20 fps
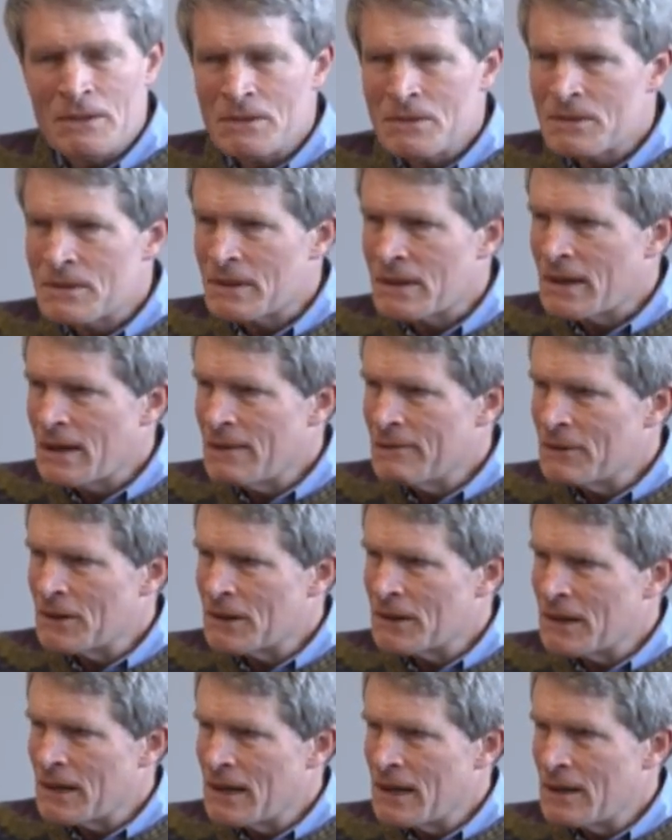There was the
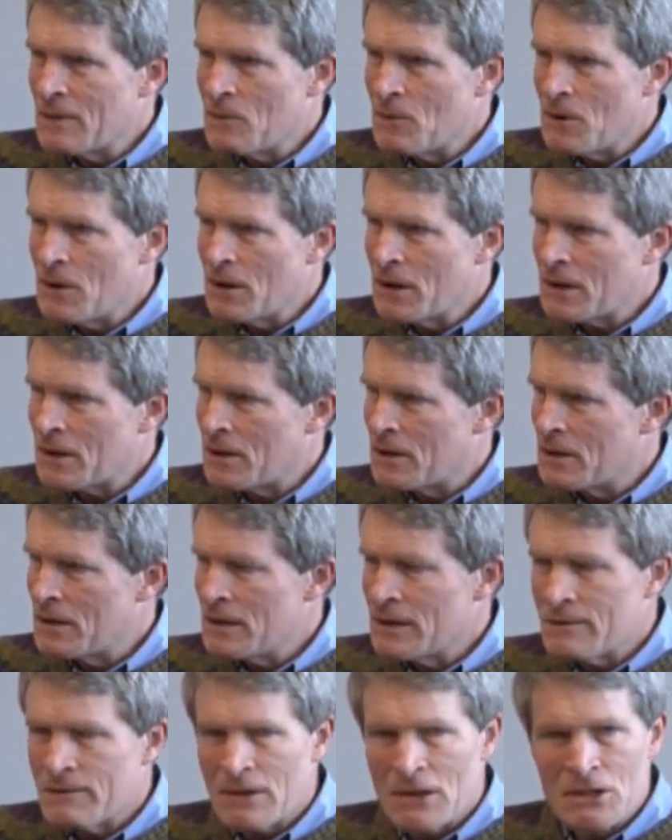governor, Dan Walker.
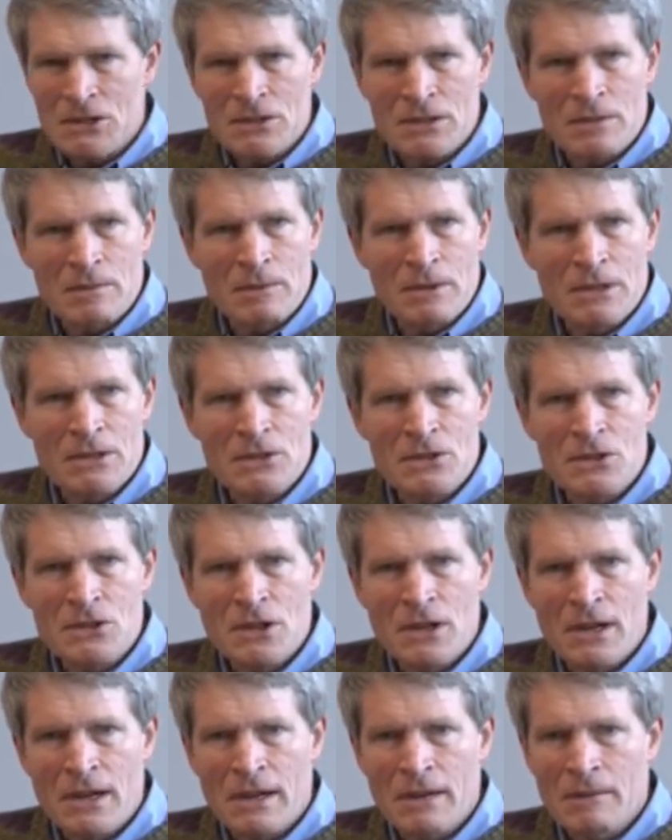He eventually went to
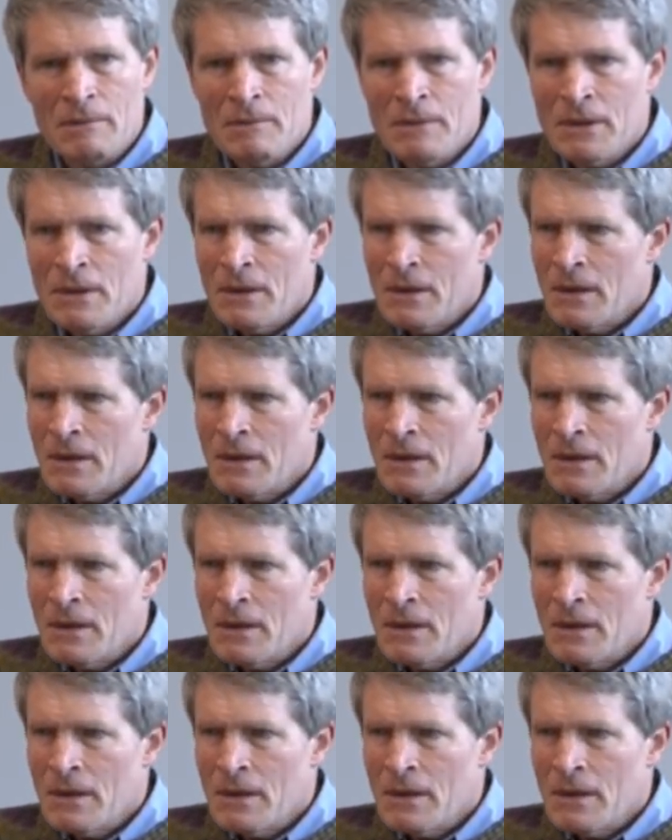jail.